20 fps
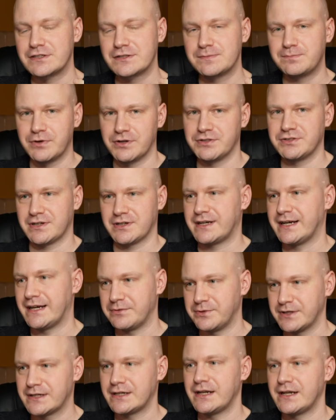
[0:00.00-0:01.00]
sponsor can
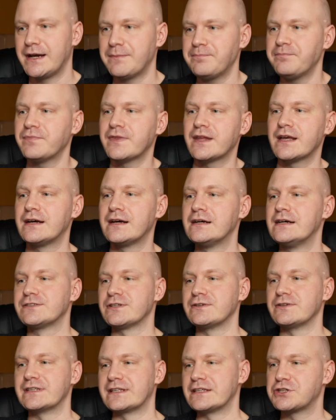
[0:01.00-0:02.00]
reclaim.
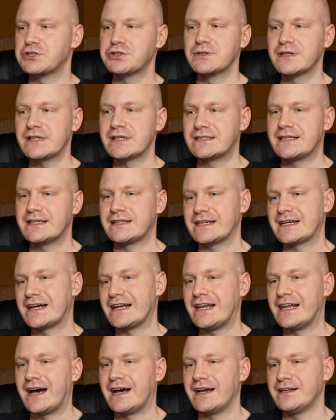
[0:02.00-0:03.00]
So it ensures that the
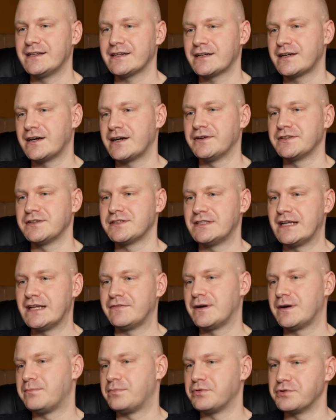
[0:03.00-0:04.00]
client accounts
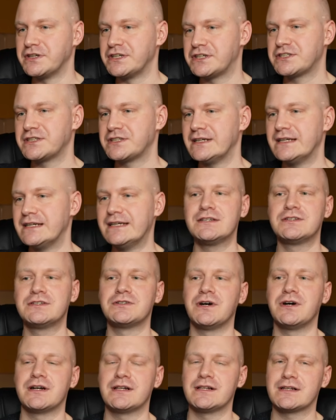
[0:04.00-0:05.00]
never breach
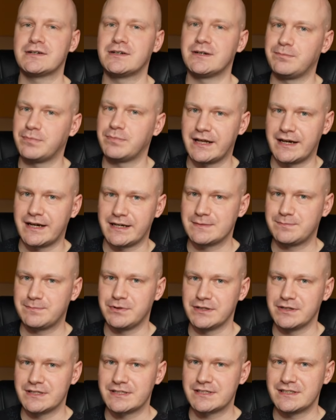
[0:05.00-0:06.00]
internal compliance
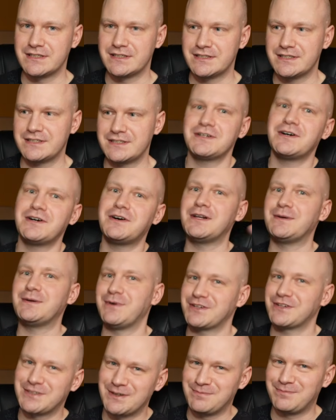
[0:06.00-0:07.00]
policies. It's all
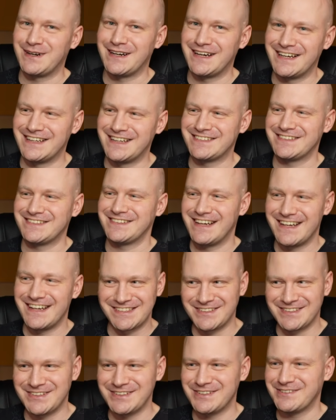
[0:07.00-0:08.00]
about compliance, as
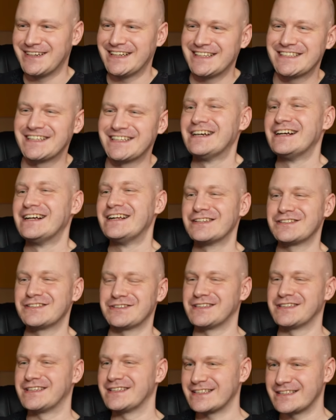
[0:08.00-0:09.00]
always. So
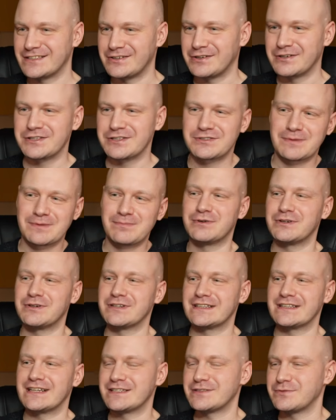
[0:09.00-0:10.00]
this is also
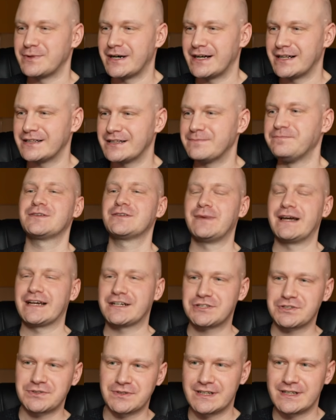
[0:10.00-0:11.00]
important as well to make
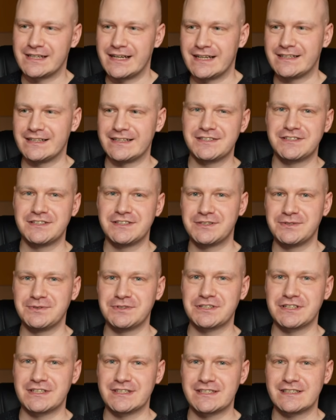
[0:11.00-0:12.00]
sure that the
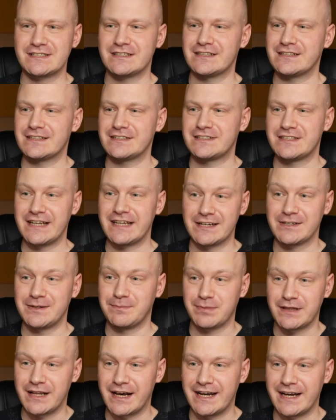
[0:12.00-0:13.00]
institutions stay
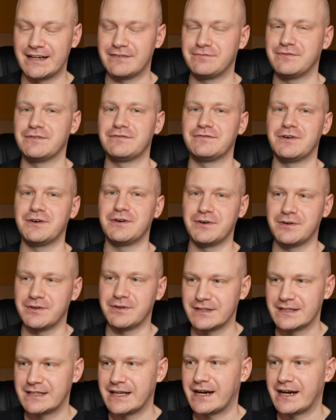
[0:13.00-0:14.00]
compliant with
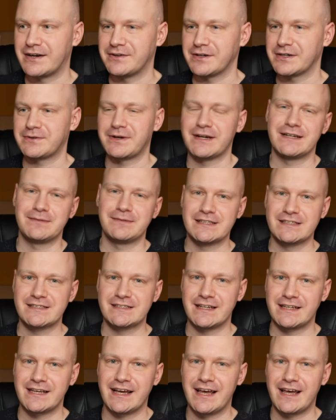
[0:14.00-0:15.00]
all their requirements
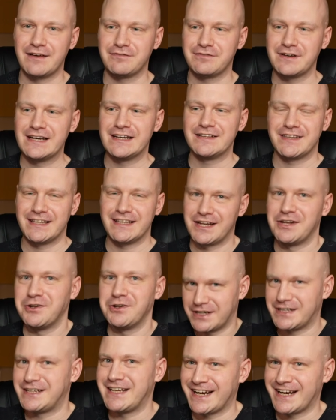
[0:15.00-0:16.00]
that they have that are
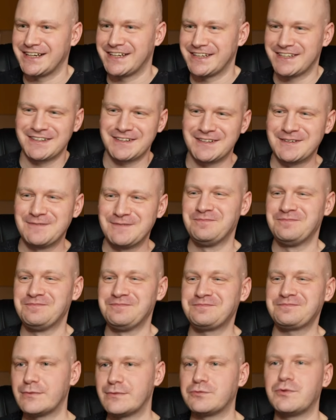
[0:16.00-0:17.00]
non-technical.
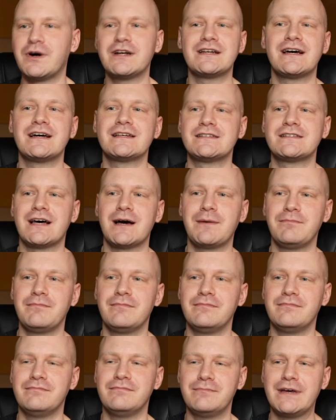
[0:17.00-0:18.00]
But what are
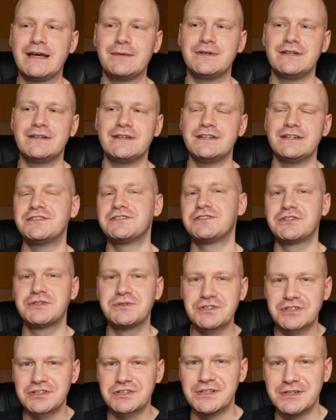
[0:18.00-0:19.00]
some maybe
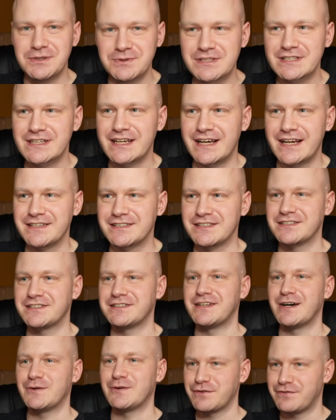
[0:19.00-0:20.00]
institutional use cases?
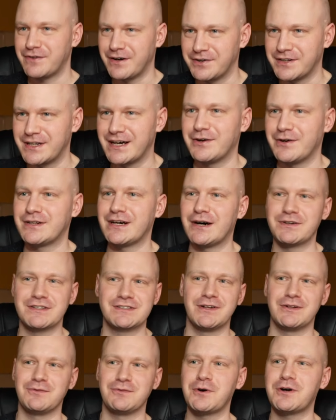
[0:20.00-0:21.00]
Now we found out how this
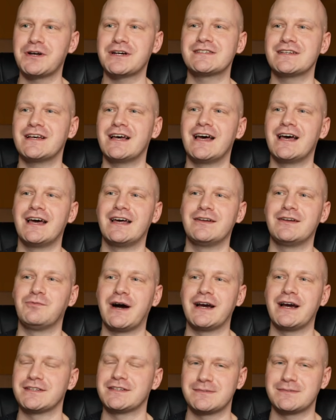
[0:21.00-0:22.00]
all works and
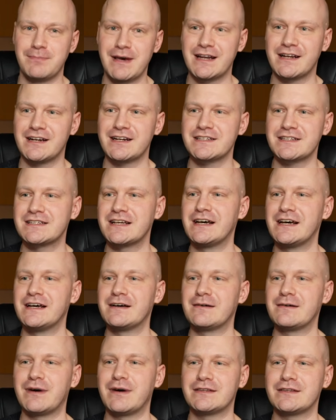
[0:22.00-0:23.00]
why this matters,
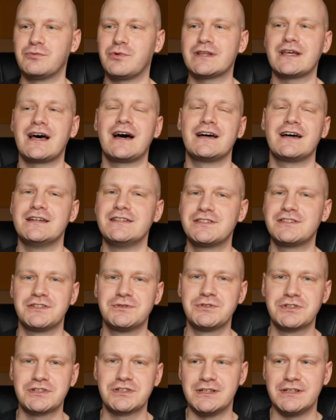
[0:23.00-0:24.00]
but what are
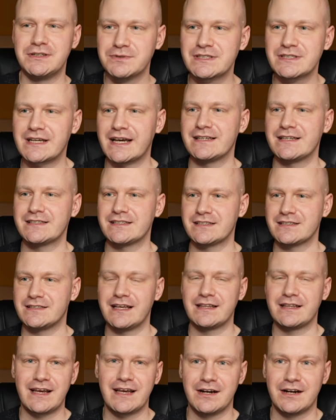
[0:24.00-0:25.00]
institutional use cases
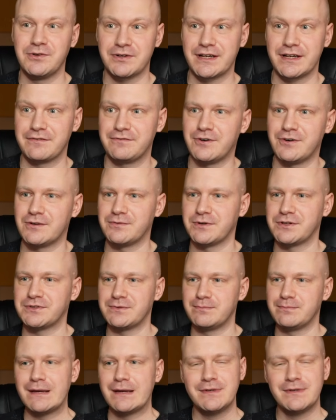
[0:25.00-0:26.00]
that they are looking forward
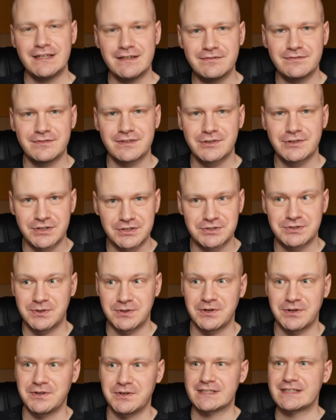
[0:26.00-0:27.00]
to? Maybe even
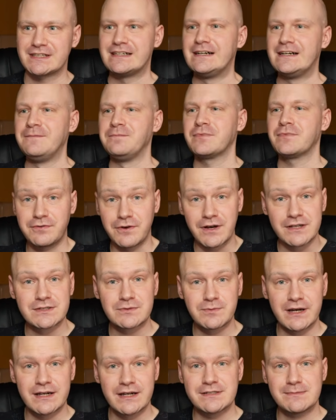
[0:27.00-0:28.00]
Control-Alt. The
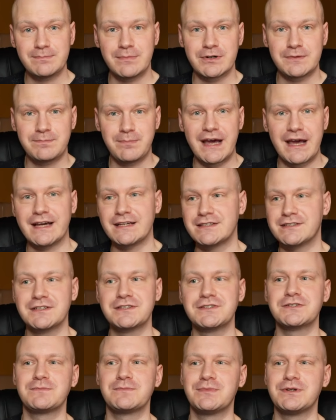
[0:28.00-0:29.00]
first one is about banks
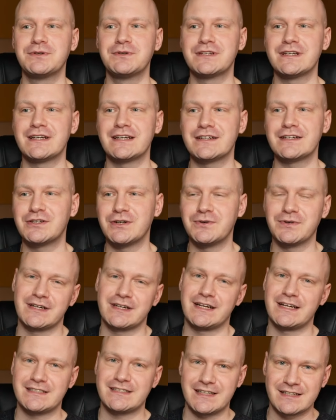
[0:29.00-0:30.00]
distributing
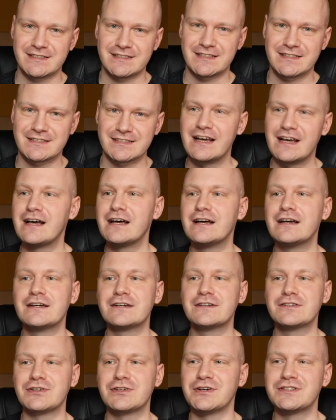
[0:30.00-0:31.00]
tokenized assets.
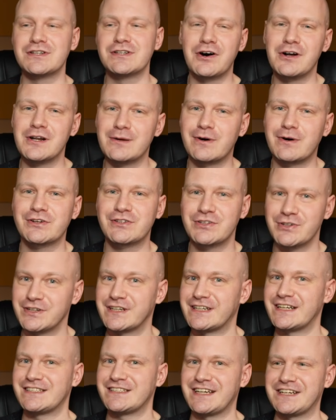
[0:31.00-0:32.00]
So it's all about
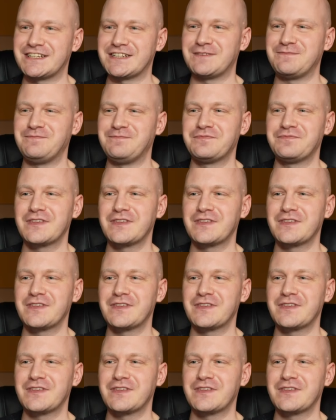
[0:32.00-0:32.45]
tokenization.